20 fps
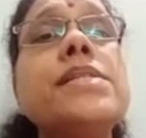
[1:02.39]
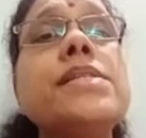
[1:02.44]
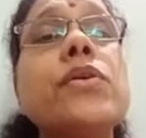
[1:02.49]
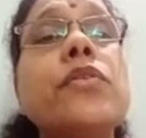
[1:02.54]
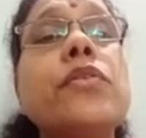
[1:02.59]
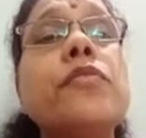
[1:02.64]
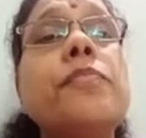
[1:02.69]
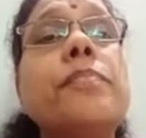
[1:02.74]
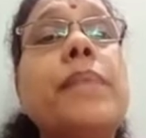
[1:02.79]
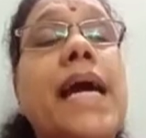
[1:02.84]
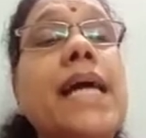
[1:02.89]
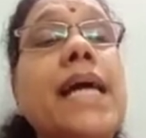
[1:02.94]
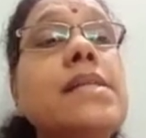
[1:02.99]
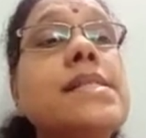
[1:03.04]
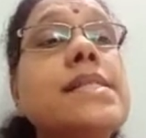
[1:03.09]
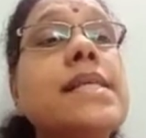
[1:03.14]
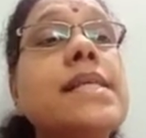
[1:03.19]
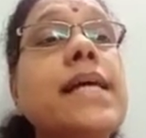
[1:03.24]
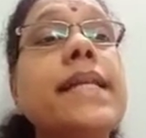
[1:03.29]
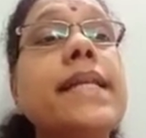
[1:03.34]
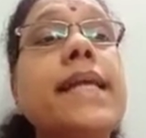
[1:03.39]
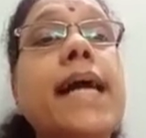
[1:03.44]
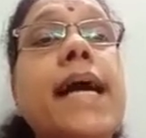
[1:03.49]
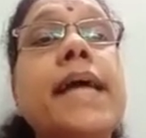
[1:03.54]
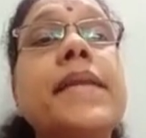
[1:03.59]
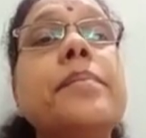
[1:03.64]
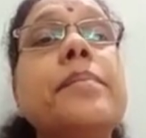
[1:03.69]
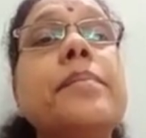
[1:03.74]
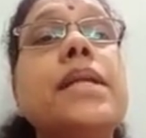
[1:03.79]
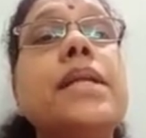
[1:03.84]
of plants and
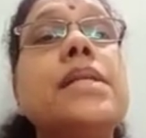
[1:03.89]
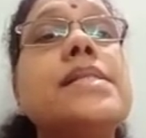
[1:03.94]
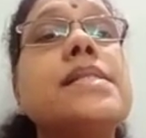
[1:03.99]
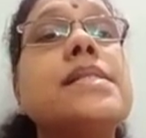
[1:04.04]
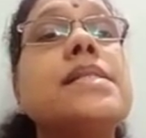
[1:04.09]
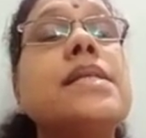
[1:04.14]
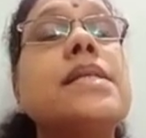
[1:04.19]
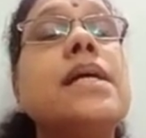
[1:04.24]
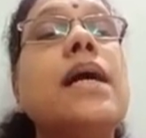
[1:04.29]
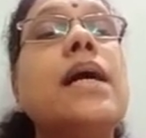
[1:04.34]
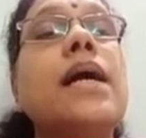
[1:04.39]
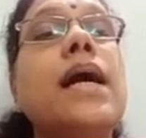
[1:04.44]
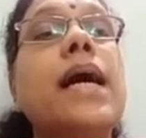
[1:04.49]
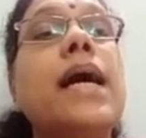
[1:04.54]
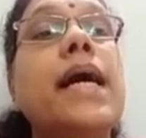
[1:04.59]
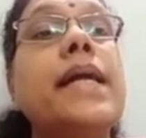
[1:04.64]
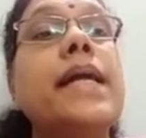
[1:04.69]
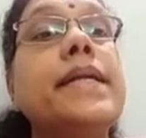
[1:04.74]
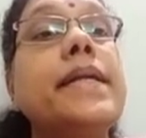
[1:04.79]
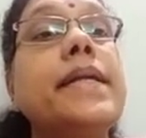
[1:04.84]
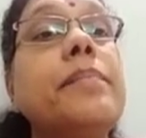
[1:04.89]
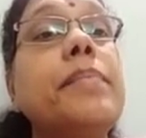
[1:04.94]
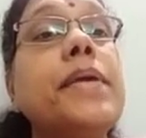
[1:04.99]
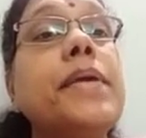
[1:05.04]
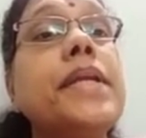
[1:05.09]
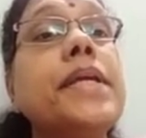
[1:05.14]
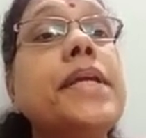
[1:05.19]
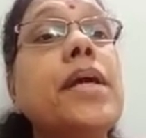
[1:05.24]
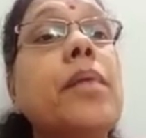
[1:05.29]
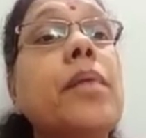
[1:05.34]
animals, and
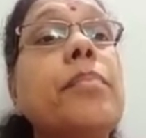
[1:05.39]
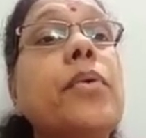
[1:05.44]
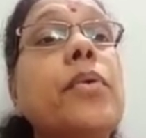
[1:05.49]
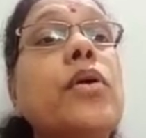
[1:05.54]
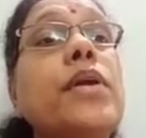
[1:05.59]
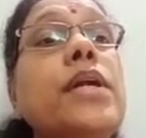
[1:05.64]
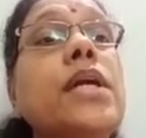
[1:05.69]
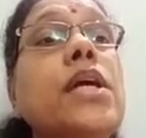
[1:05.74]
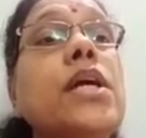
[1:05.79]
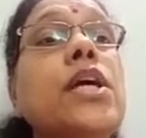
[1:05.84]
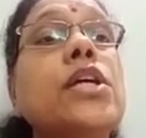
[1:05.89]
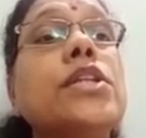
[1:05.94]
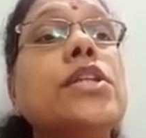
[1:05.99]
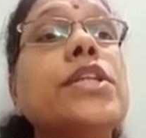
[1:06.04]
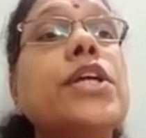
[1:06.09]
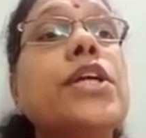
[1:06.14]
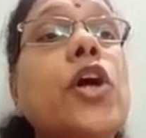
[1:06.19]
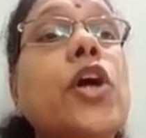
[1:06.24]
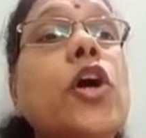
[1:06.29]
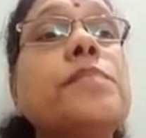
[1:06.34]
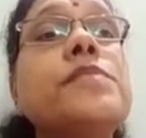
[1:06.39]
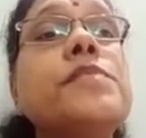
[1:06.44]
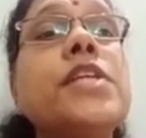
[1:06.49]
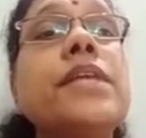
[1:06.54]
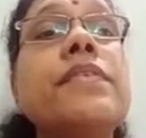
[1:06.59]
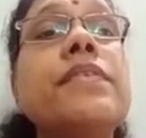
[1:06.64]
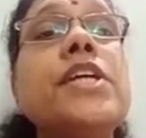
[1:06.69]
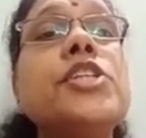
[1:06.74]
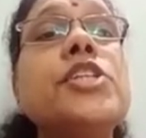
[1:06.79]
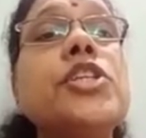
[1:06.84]
depending upon the
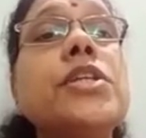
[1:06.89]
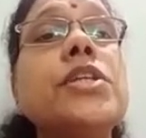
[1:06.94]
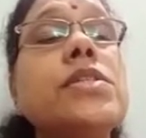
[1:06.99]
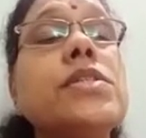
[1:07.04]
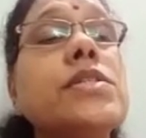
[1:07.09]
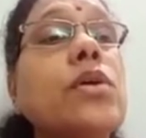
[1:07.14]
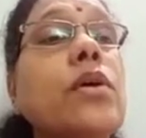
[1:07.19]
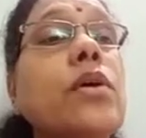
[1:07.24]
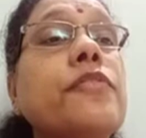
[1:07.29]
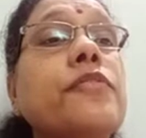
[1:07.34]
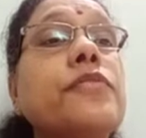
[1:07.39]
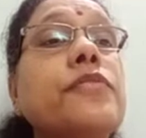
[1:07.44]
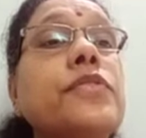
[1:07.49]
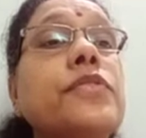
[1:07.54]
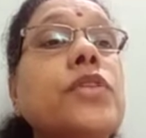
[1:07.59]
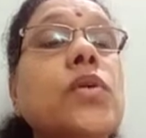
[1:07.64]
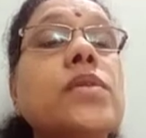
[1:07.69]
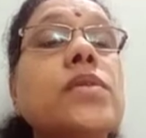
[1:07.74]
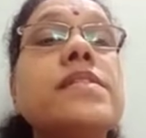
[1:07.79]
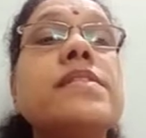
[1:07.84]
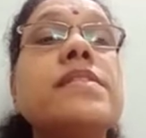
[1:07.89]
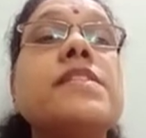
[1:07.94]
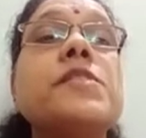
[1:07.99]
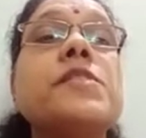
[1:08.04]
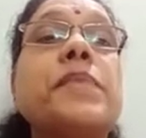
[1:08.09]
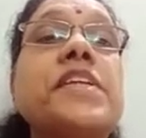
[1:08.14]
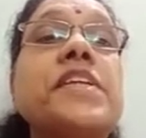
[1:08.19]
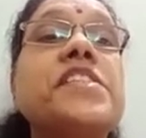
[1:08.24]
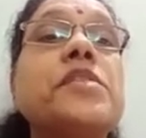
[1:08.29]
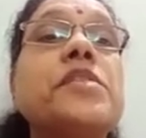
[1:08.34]
observations of those
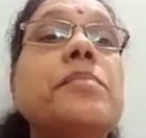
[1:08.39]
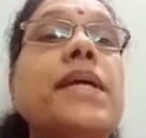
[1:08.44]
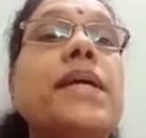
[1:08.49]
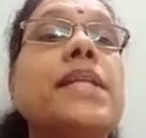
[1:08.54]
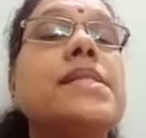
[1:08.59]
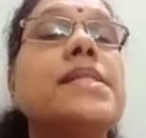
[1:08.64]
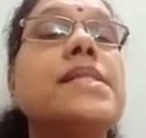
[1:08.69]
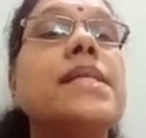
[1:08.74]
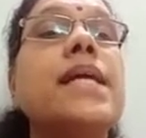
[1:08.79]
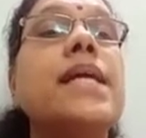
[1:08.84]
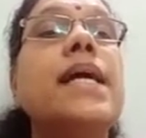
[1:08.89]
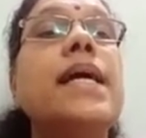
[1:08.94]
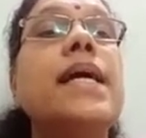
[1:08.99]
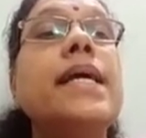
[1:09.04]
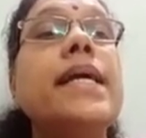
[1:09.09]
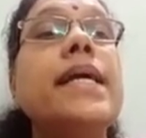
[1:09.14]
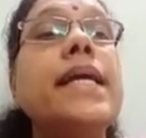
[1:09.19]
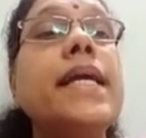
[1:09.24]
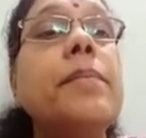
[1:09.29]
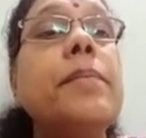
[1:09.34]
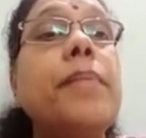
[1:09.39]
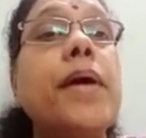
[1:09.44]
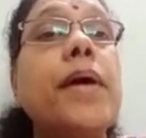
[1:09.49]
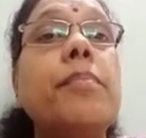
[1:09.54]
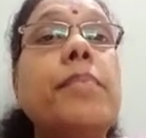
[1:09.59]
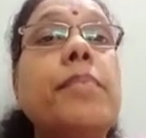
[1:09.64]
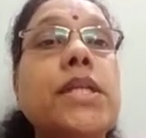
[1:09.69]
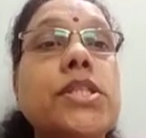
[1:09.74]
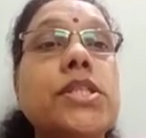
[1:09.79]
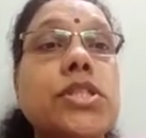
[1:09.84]
specimens, he
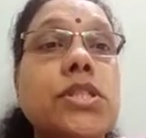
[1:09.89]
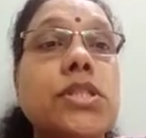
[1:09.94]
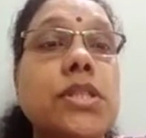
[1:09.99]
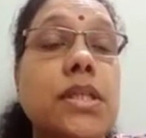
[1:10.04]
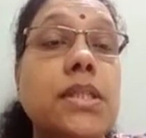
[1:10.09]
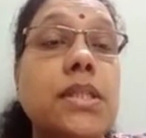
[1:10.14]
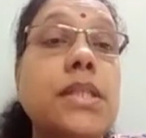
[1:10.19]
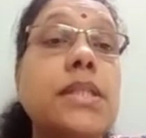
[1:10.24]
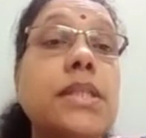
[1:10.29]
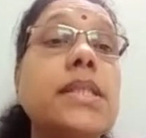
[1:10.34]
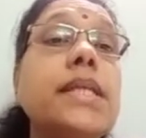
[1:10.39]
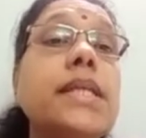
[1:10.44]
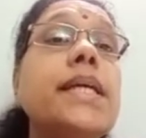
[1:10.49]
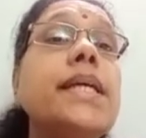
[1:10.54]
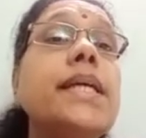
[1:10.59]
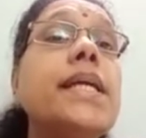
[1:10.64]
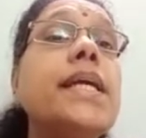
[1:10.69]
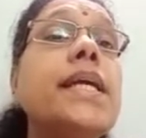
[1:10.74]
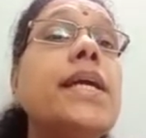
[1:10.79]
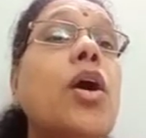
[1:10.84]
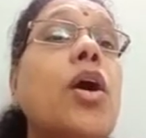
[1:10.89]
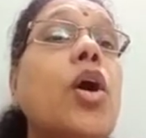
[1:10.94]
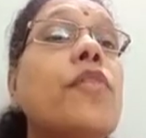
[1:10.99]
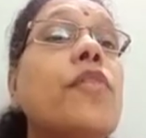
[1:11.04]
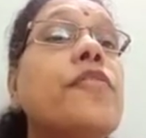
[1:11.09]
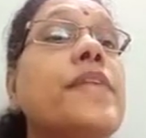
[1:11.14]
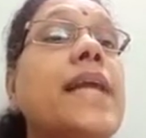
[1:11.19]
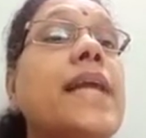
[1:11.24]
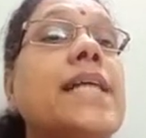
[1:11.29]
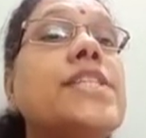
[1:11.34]
published the theory
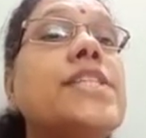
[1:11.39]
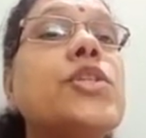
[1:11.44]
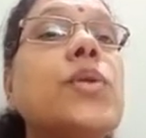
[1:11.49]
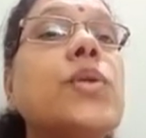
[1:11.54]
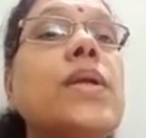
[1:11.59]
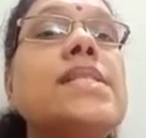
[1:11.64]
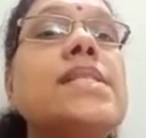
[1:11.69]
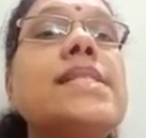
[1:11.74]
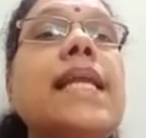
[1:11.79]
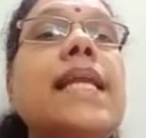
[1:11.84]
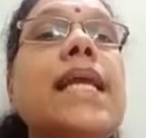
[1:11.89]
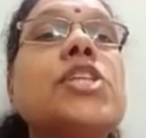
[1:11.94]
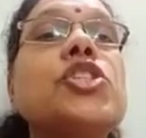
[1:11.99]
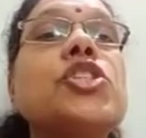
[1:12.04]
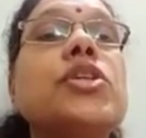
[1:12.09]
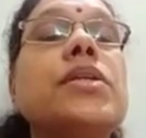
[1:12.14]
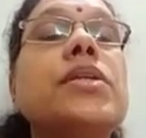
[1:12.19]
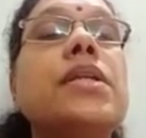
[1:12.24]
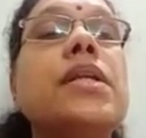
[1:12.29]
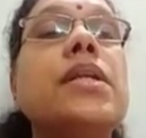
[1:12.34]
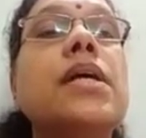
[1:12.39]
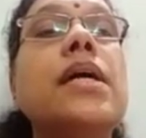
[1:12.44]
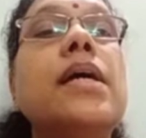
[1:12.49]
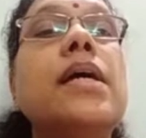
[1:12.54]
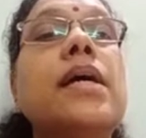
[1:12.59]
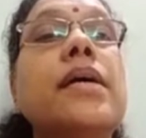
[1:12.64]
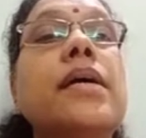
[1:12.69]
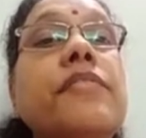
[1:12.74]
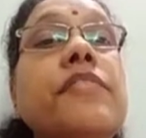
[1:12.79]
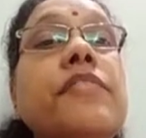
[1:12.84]
of natural selection,
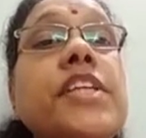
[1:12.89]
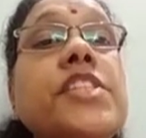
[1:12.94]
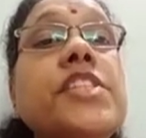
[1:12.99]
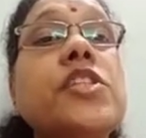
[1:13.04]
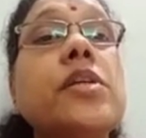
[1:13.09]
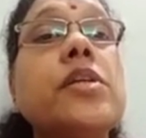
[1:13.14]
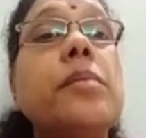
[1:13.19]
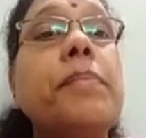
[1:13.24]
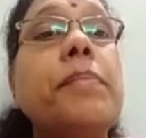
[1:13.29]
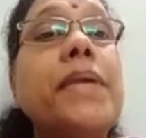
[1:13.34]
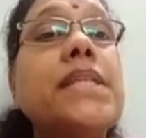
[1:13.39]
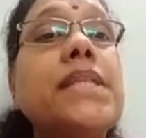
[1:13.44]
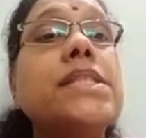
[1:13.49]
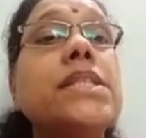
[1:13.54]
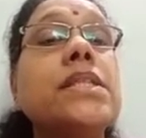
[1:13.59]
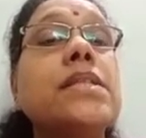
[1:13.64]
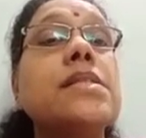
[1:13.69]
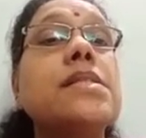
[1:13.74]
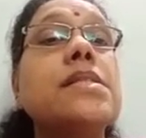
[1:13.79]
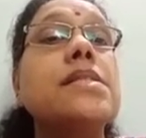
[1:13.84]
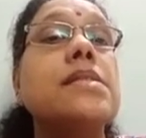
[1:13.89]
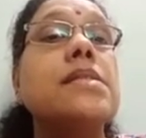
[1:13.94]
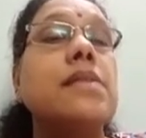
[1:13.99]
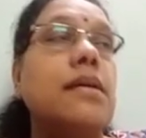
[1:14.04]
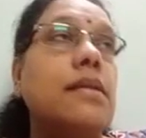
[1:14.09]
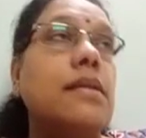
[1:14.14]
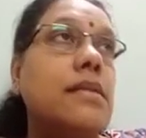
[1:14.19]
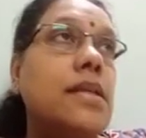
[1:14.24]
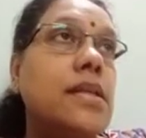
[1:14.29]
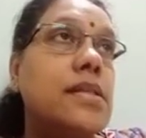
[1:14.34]
which preaches
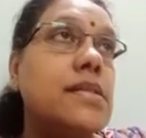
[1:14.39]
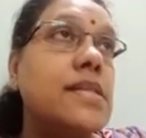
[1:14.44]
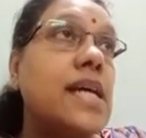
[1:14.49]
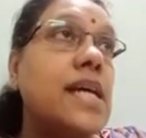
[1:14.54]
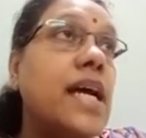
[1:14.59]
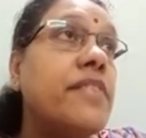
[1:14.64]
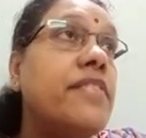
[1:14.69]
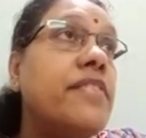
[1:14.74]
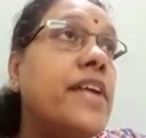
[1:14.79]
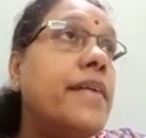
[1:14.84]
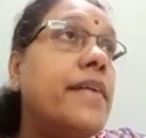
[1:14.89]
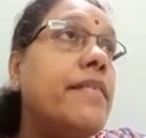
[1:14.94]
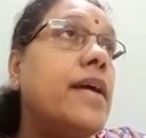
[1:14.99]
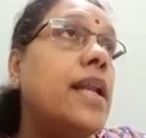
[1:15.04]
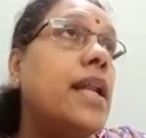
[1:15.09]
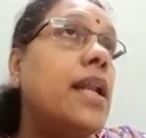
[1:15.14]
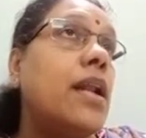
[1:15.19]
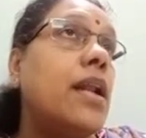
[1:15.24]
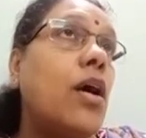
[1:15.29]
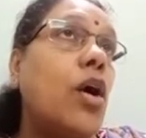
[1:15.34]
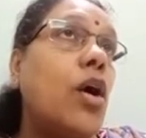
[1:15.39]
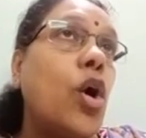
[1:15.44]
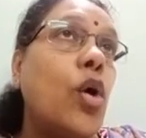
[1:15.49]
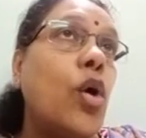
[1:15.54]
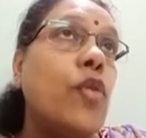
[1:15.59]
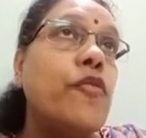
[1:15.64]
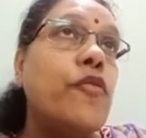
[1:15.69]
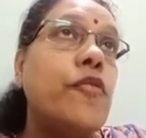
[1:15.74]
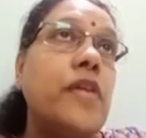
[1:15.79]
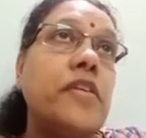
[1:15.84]
the survival
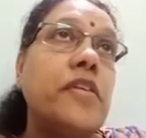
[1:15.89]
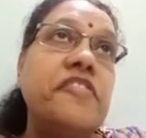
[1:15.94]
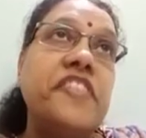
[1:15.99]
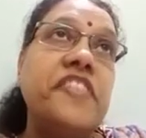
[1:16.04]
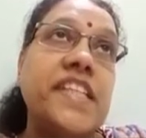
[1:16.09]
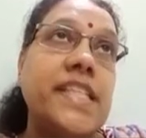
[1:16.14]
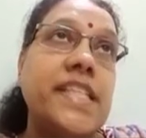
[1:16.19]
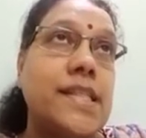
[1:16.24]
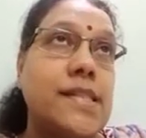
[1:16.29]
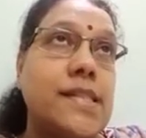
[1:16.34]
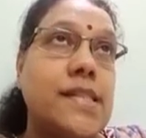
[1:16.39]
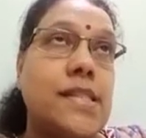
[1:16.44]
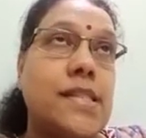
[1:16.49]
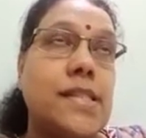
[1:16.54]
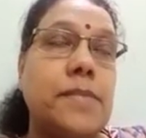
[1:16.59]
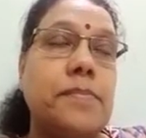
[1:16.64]
of fittest.